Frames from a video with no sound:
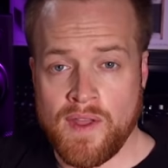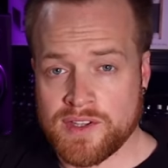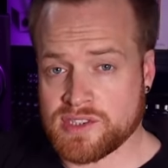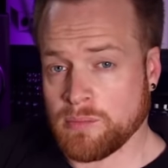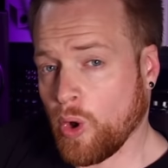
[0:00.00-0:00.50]

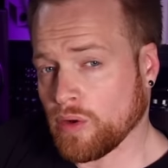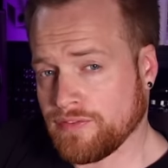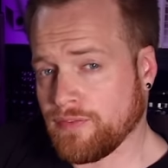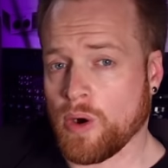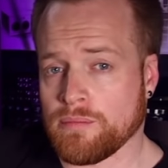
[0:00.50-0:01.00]
Small
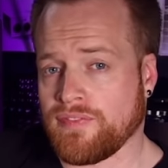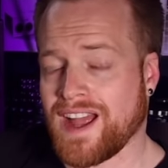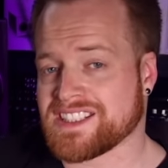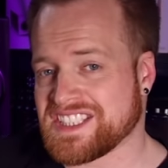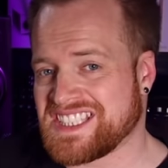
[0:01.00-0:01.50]
form
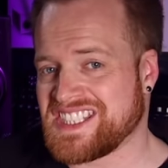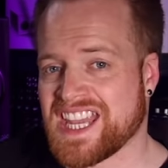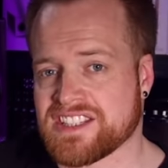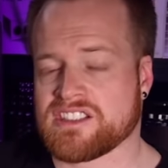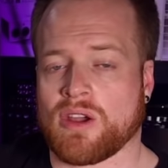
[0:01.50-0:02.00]
factor
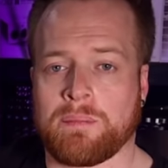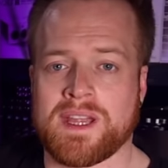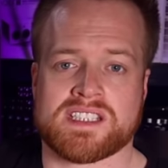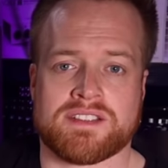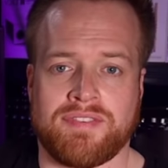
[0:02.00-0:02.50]
desktop
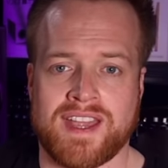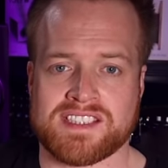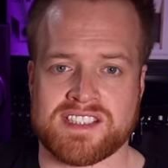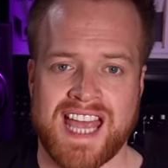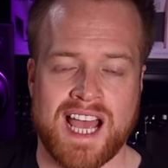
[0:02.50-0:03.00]

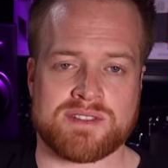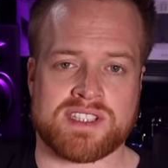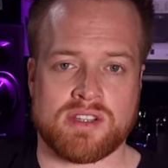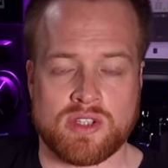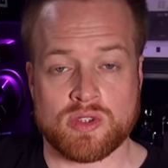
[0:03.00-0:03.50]
interfaces housed
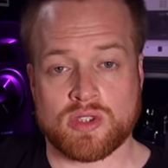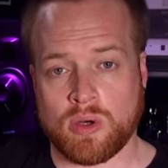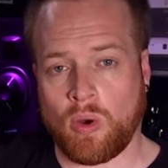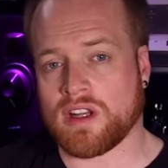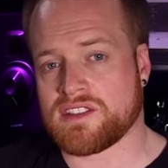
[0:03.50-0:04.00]
in good
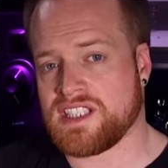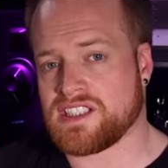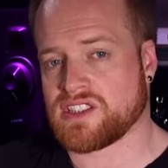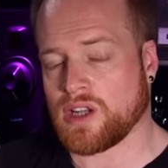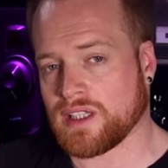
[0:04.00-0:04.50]
quality
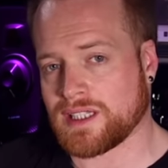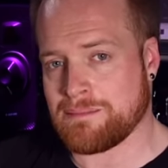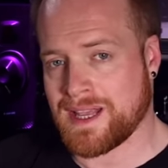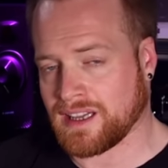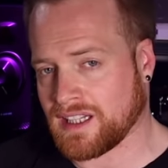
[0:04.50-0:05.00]
solid
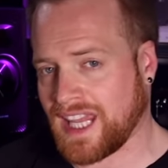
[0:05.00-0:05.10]
metal